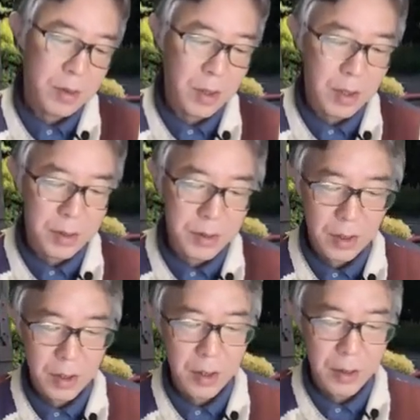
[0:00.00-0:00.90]
is
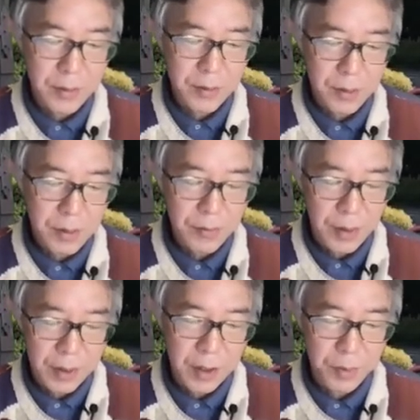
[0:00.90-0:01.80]
in a
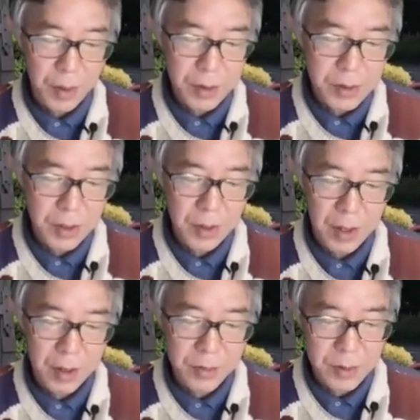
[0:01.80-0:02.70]
finite box in
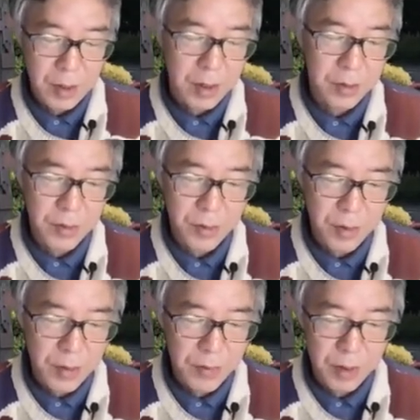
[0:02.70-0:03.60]

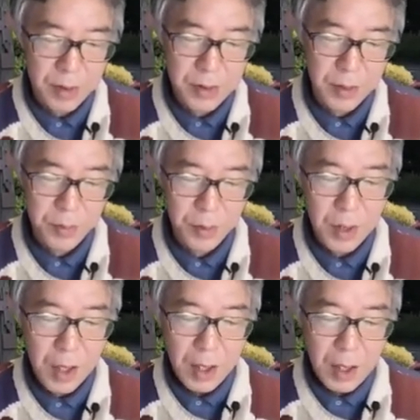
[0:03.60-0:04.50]
R3, for example,
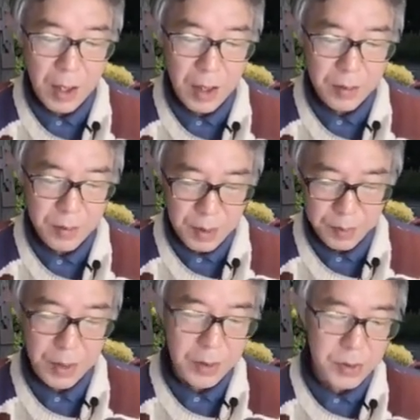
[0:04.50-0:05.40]
and
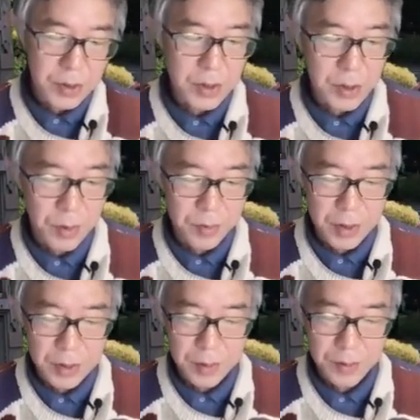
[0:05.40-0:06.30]
P is just the
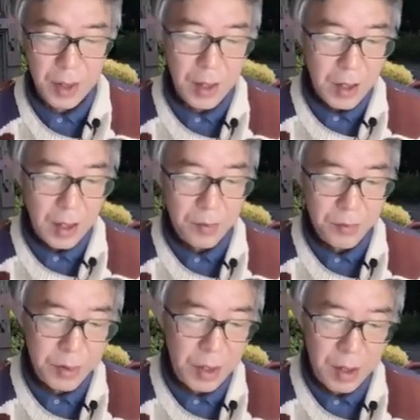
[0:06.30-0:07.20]
momentum. And
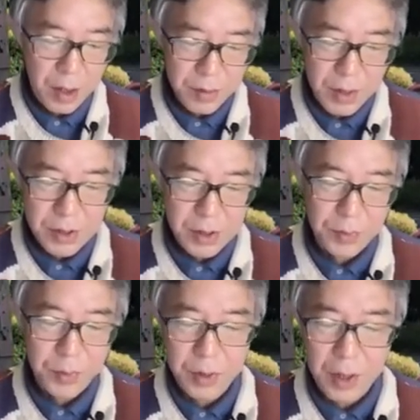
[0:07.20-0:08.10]
VR, this is a
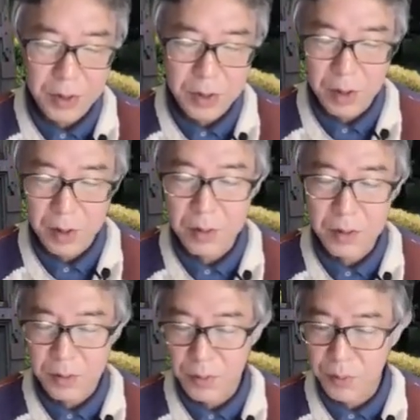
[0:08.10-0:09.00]
potential
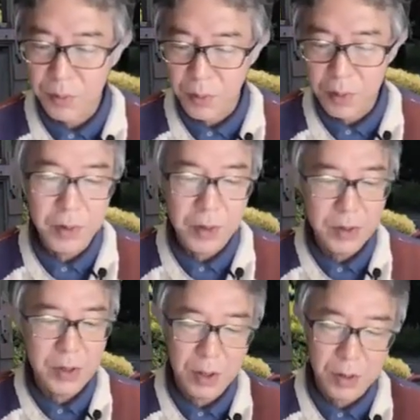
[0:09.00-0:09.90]
for this
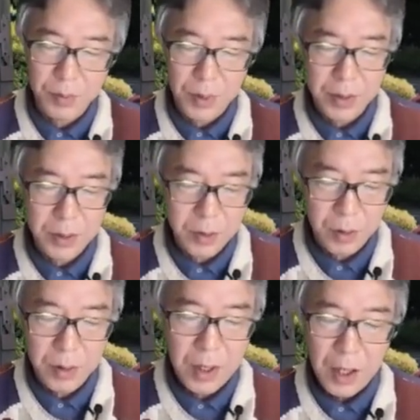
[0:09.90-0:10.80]
single
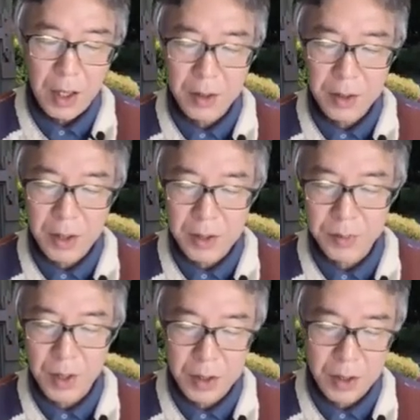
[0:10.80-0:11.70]
particle, and it has
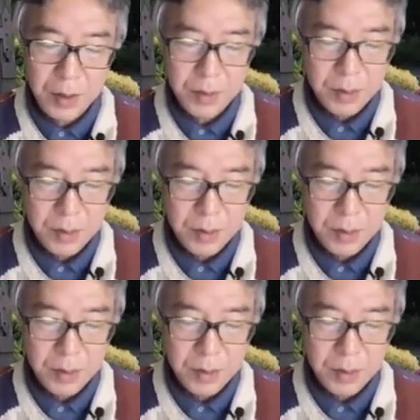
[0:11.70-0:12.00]
many